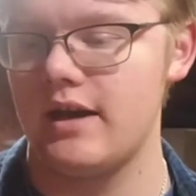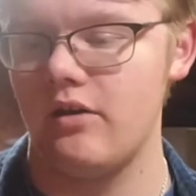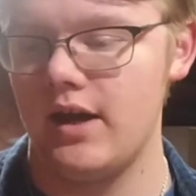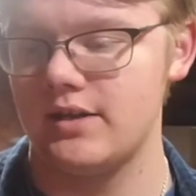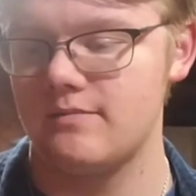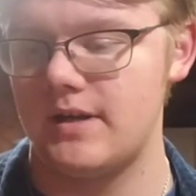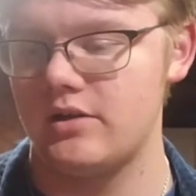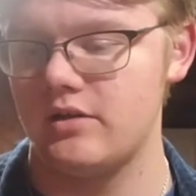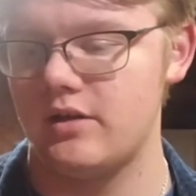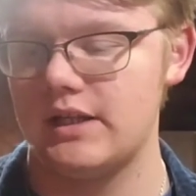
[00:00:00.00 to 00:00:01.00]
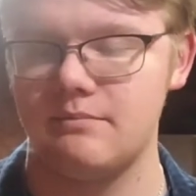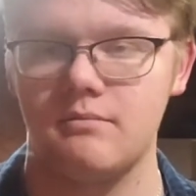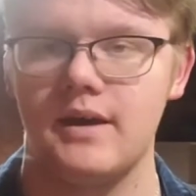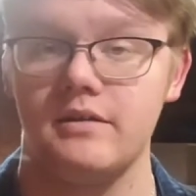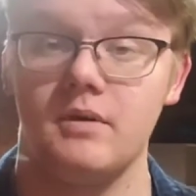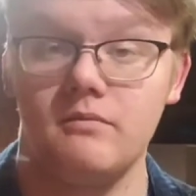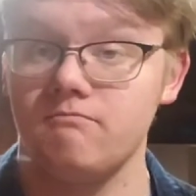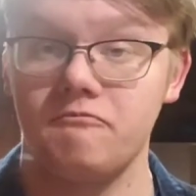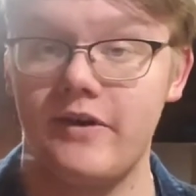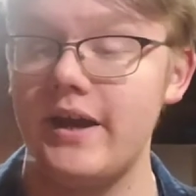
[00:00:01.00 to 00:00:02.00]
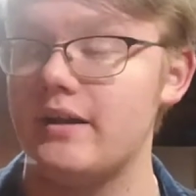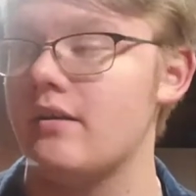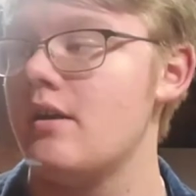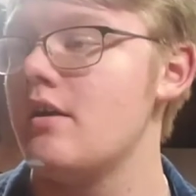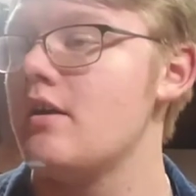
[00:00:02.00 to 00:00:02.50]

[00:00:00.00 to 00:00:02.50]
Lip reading: yeah, go ahead, just make sure you clean up your mess. I'm like, fine.